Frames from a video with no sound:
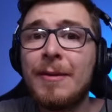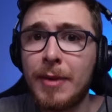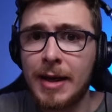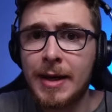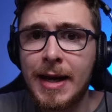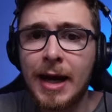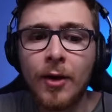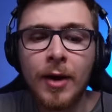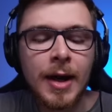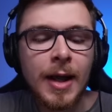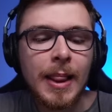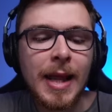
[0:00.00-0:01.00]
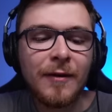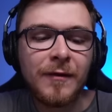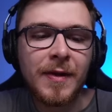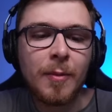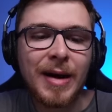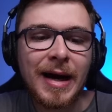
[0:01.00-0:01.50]
million now left in
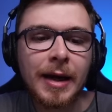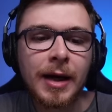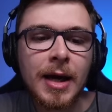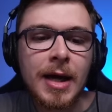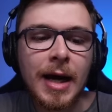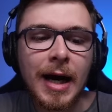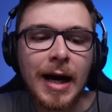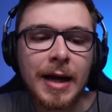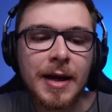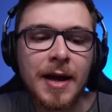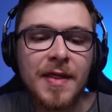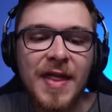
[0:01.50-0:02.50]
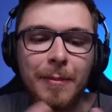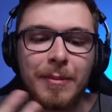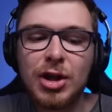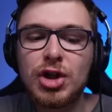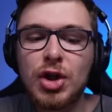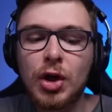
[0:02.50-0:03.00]
the bank, and that
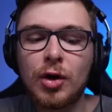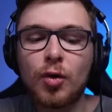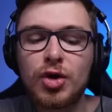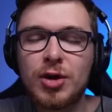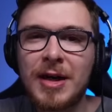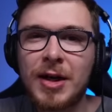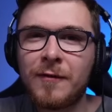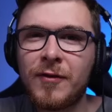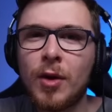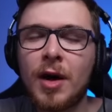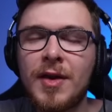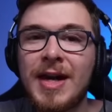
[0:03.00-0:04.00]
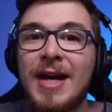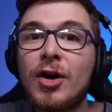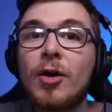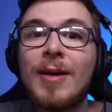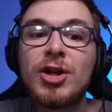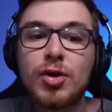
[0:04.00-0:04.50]
means you can also make a few other
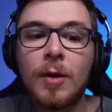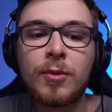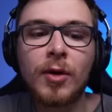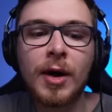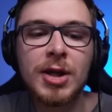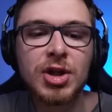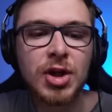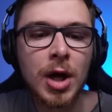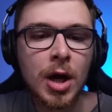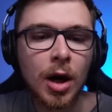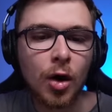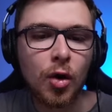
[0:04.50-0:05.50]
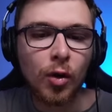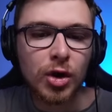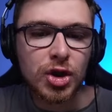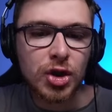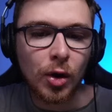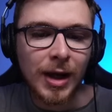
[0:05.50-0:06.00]
incremental upgrades according
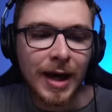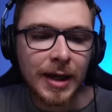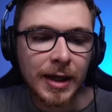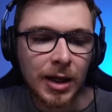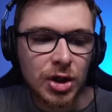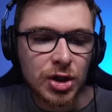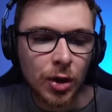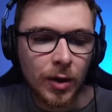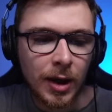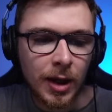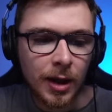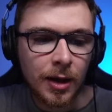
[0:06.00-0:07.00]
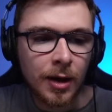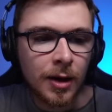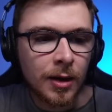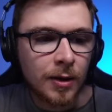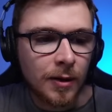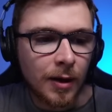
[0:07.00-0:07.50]
to your liking. So here,
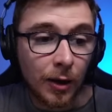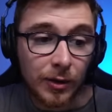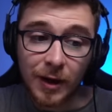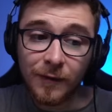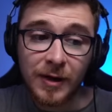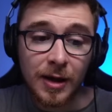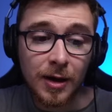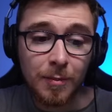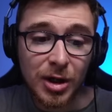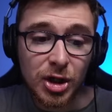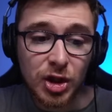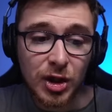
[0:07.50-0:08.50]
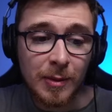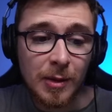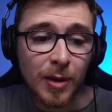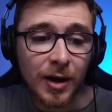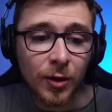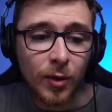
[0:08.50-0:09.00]
I'll definitely bench Saliba,
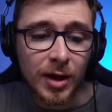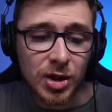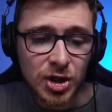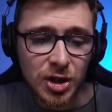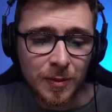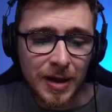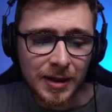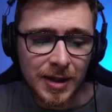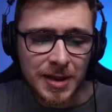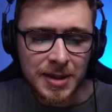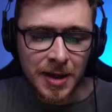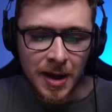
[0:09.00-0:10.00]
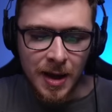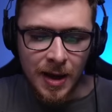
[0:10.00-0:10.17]
by the way, just to make this